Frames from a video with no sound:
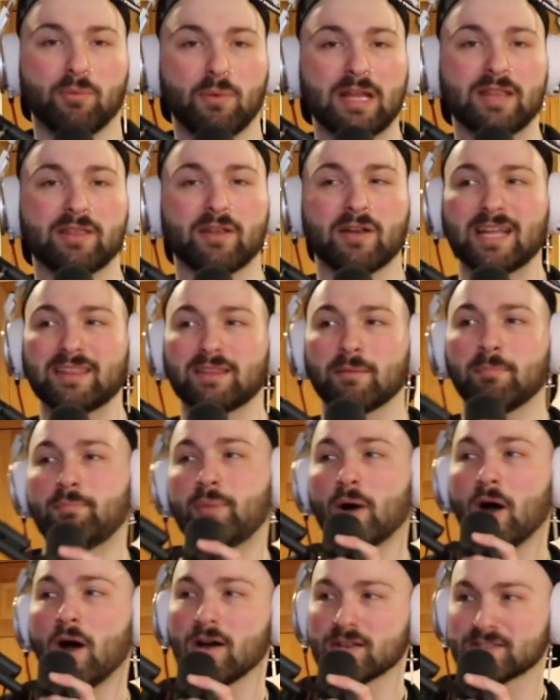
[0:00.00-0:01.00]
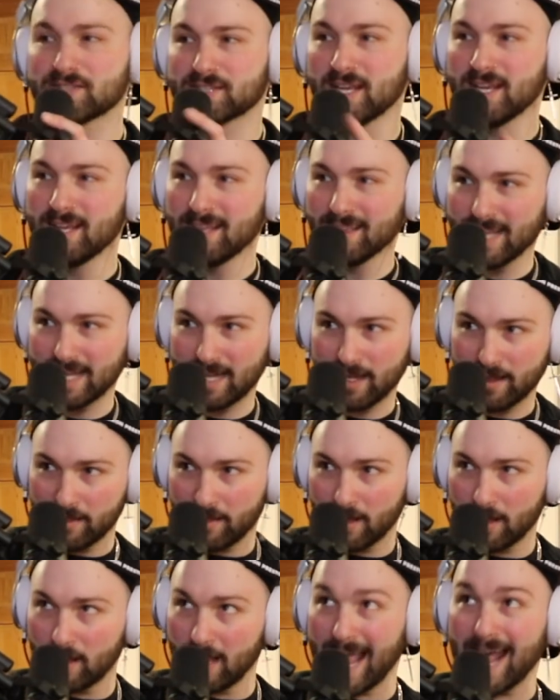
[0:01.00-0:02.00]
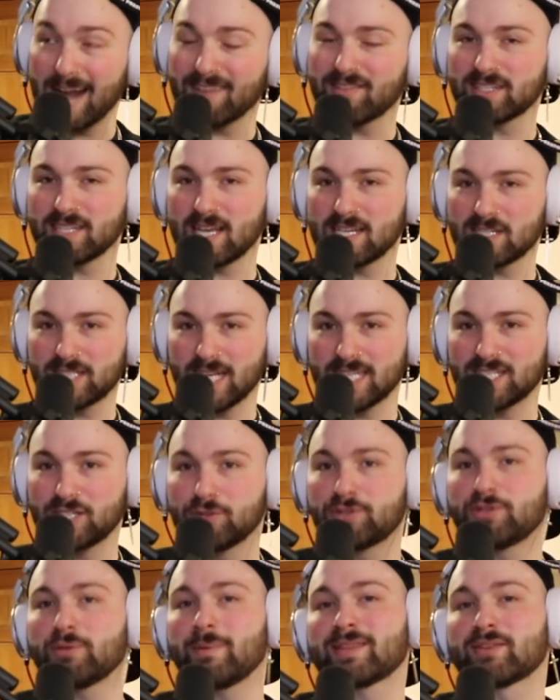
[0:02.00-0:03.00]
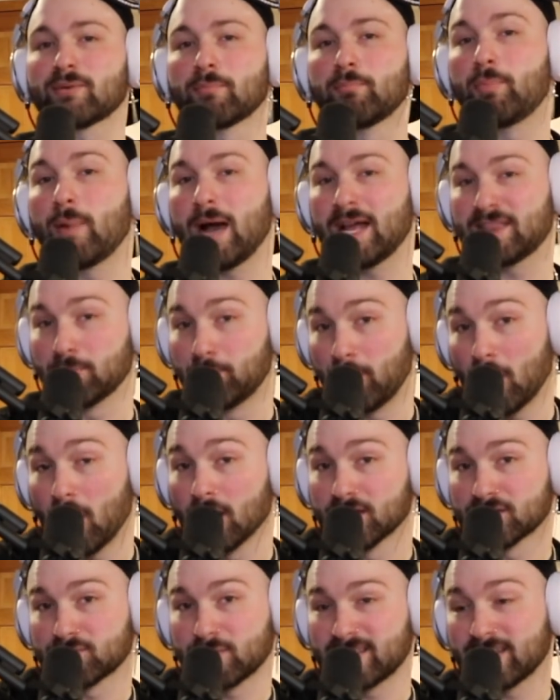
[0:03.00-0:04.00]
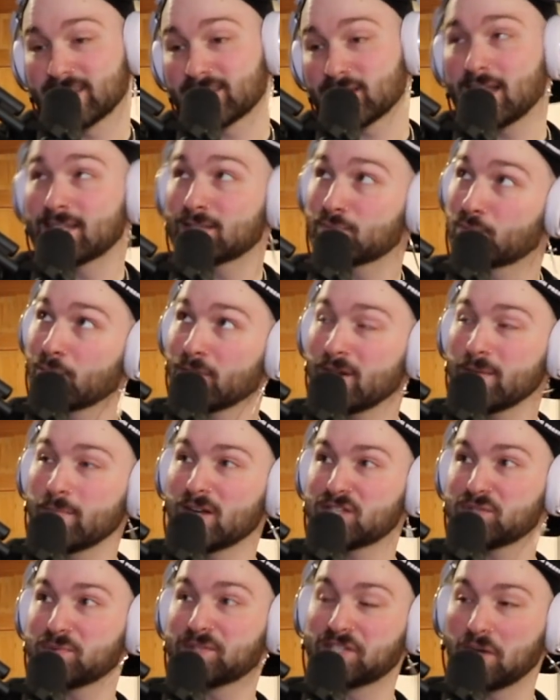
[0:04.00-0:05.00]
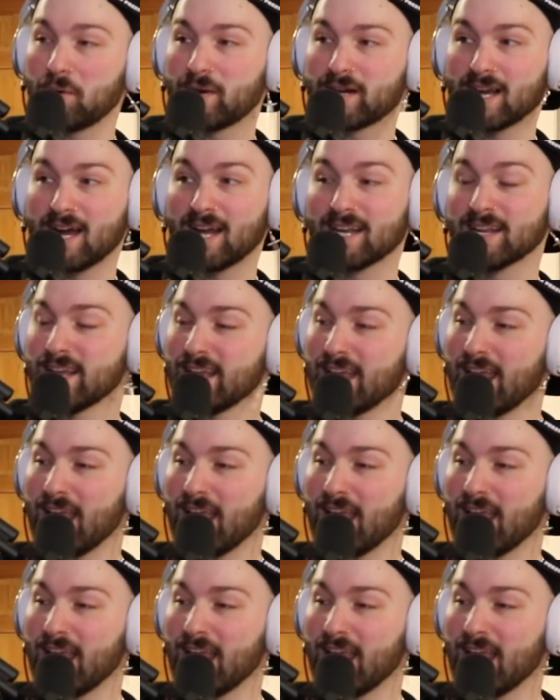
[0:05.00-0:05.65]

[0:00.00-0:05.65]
They're at the balls. Like, the advertisers has YouTube at the balls, right? That's pretty much what's going on.